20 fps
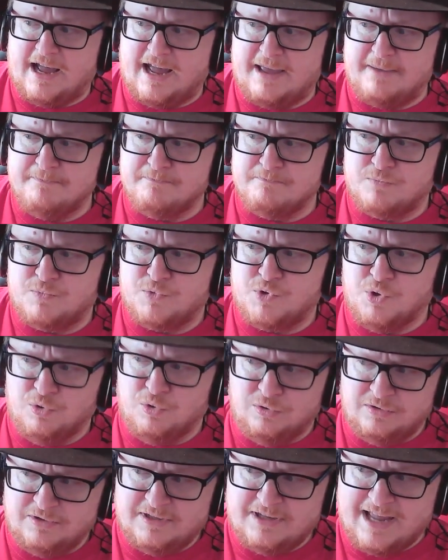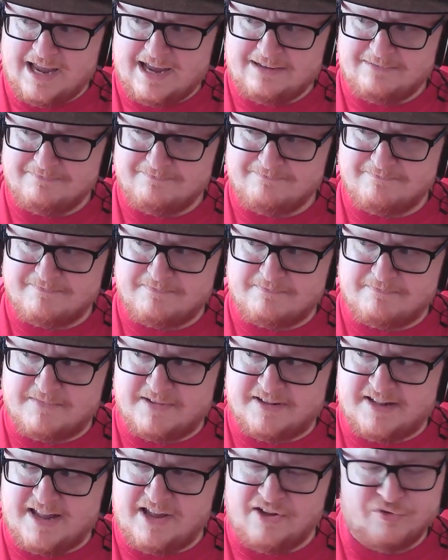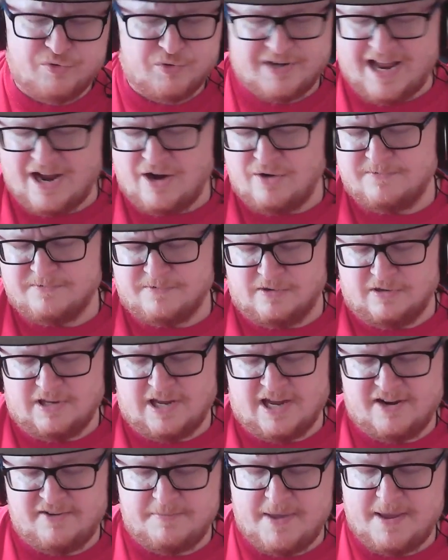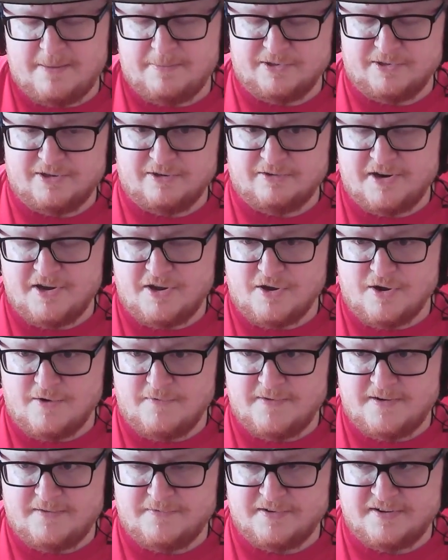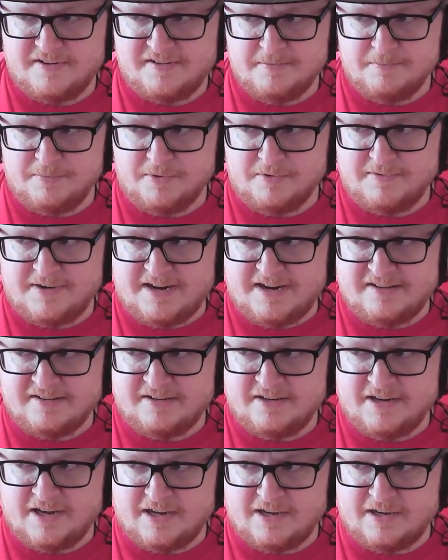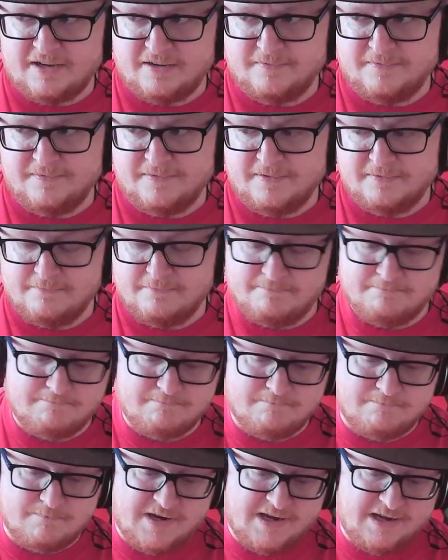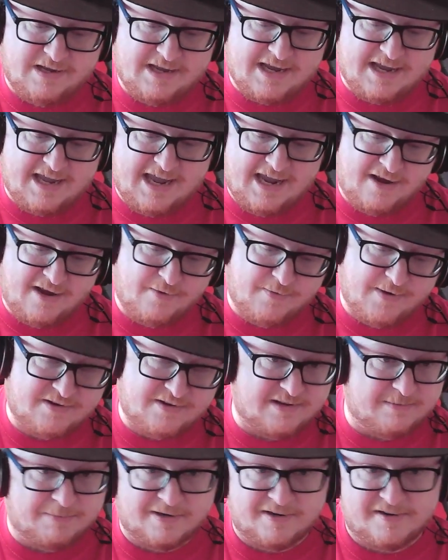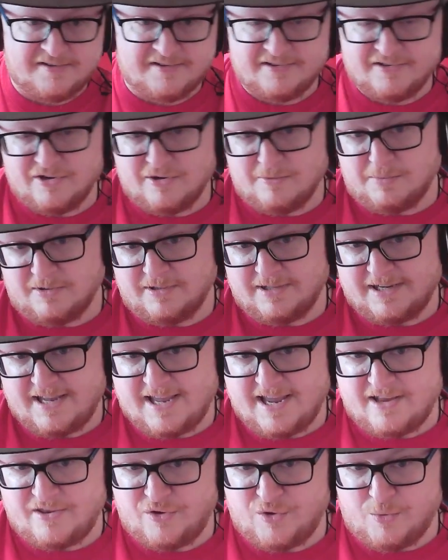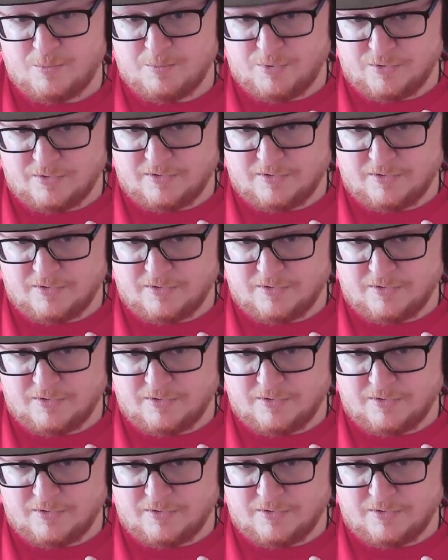I'm told that sales were down for a lot of people during COVID for a simple reason of, well, you can't go out to Barnes & Noble and get new